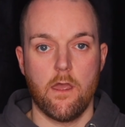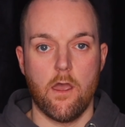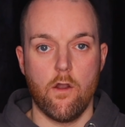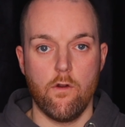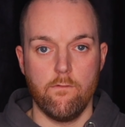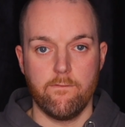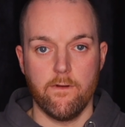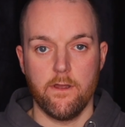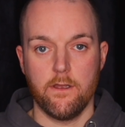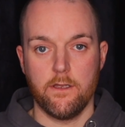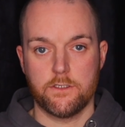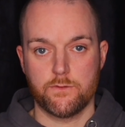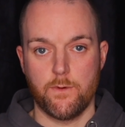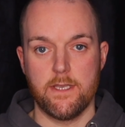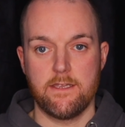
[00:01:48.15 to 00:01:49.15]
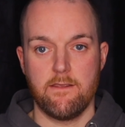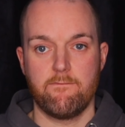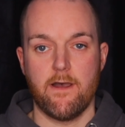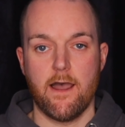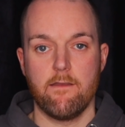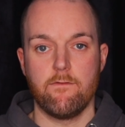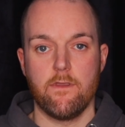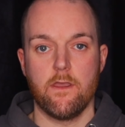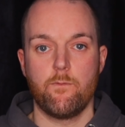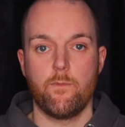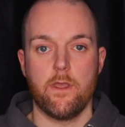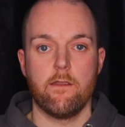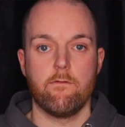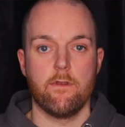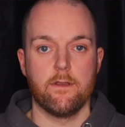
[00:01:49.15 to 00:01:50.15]
over a 25-year
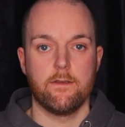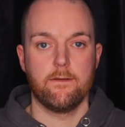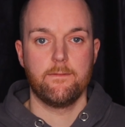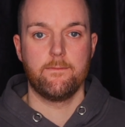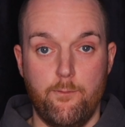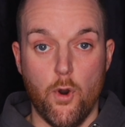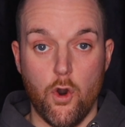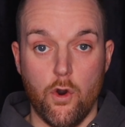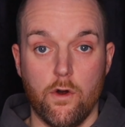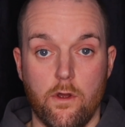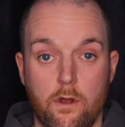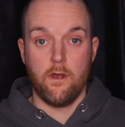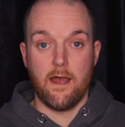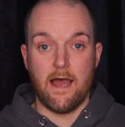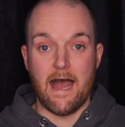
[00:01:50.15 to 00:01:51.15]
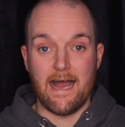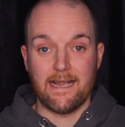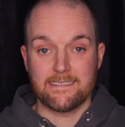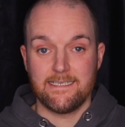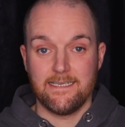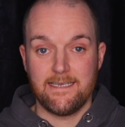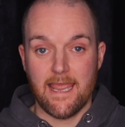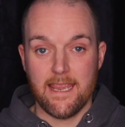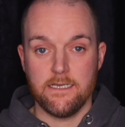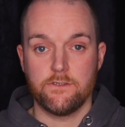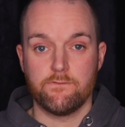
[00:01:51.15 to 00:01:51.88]
period. But at today's